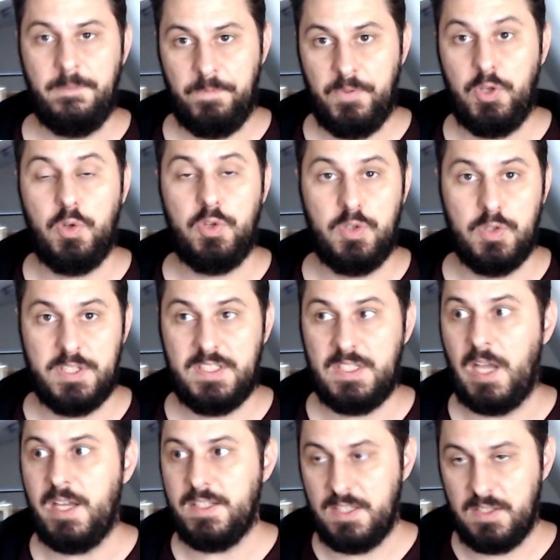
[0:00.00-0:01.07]
you're a
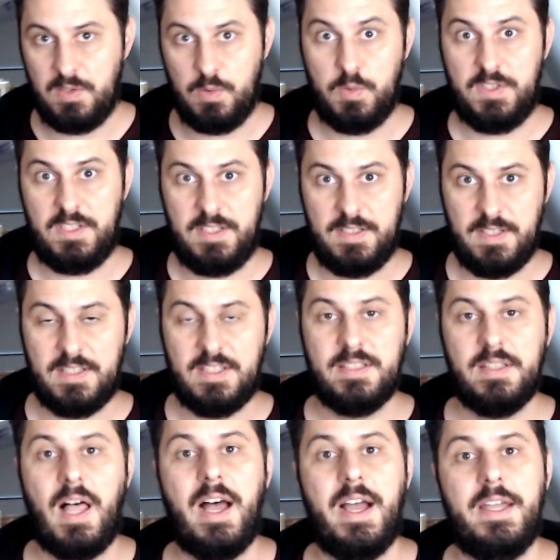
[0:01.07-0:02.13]
scientist who sees a
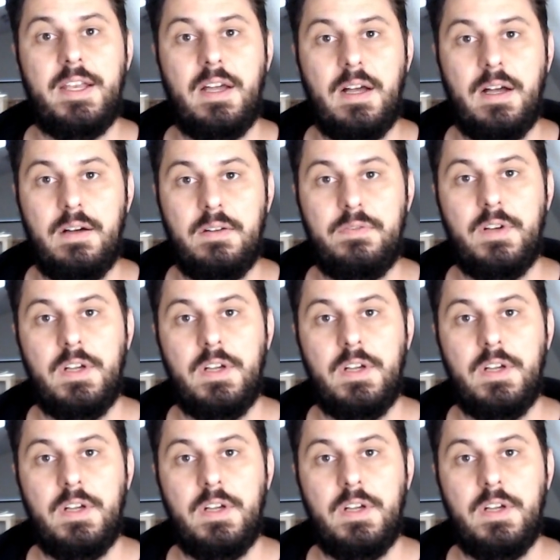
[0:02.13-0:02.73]
slide of,